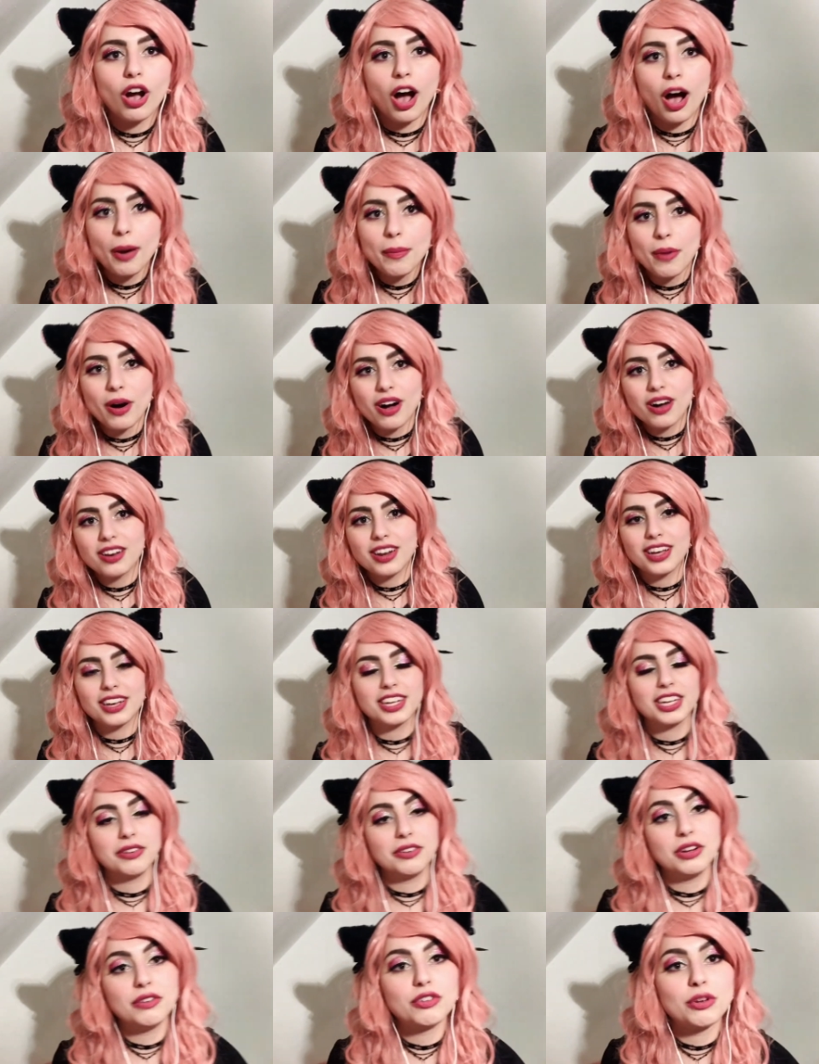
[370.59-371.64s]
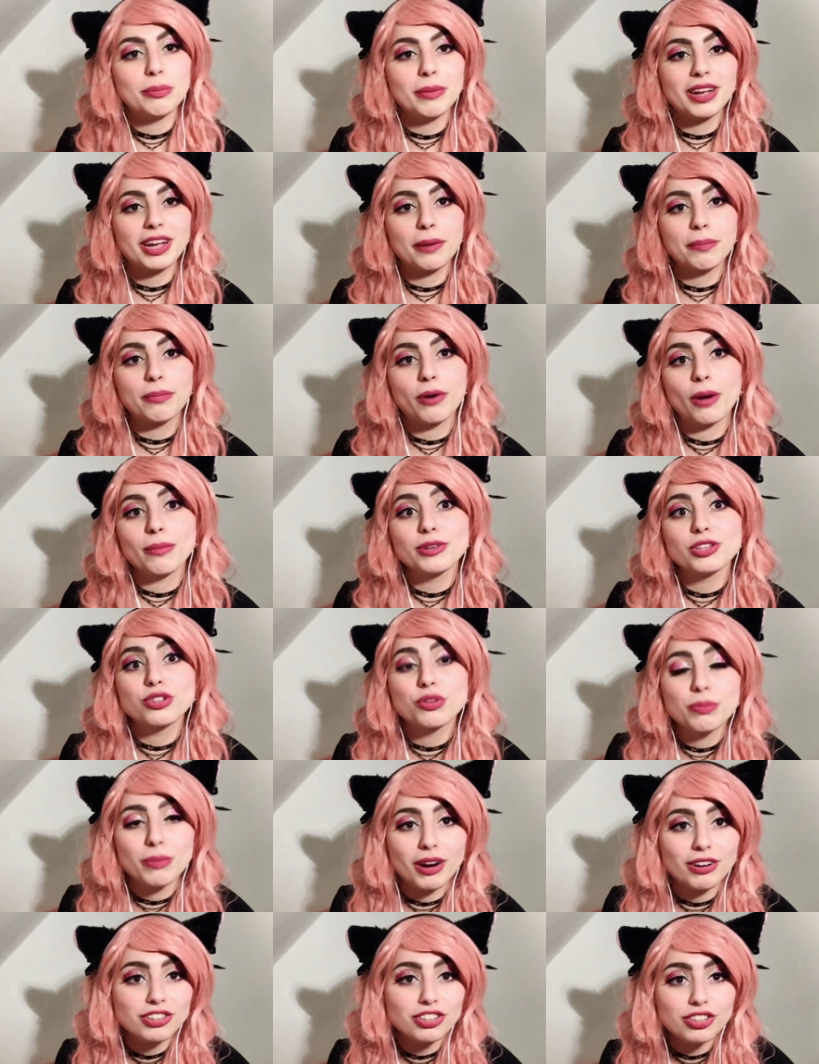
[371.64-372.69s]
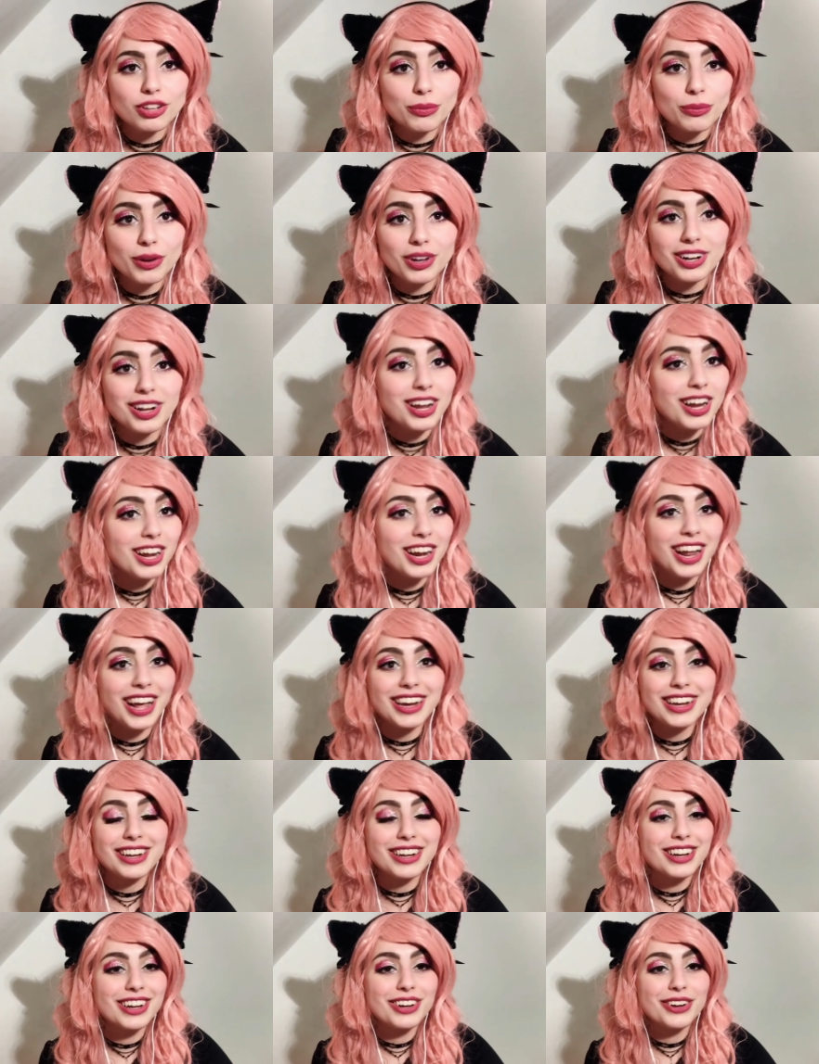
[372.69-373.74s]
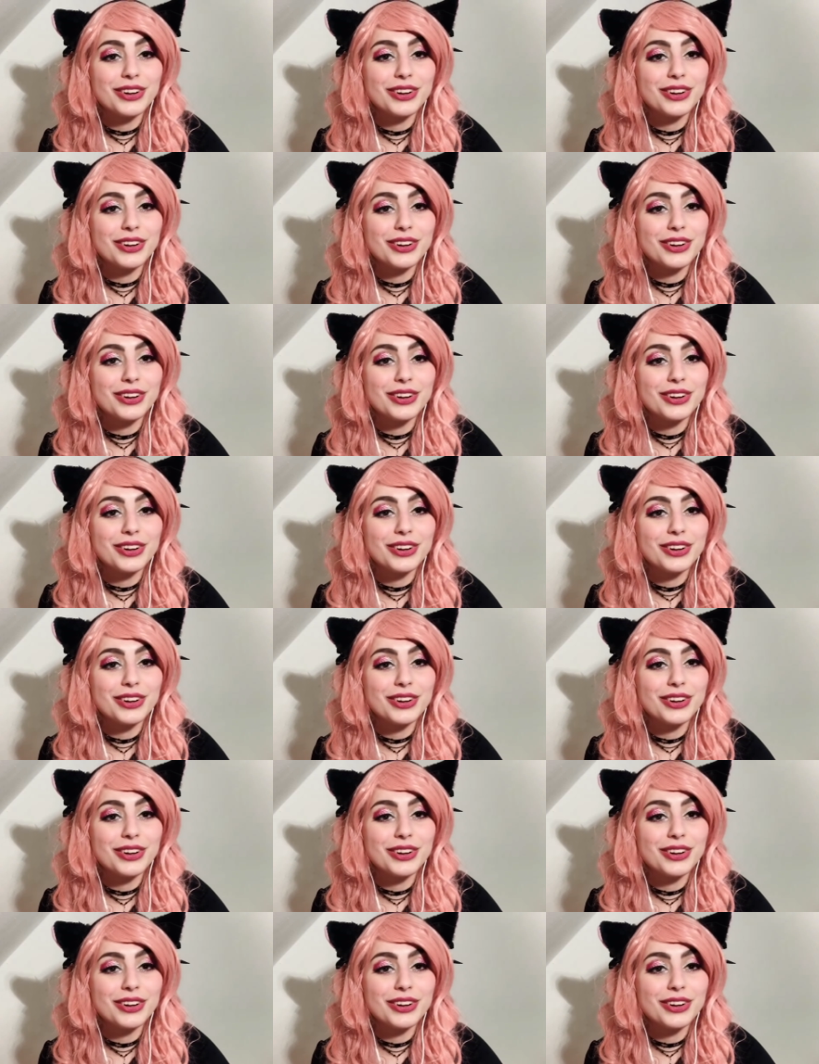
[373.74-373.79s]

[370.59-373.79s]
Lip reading: Come on, like even if you make a promise to marry someone, like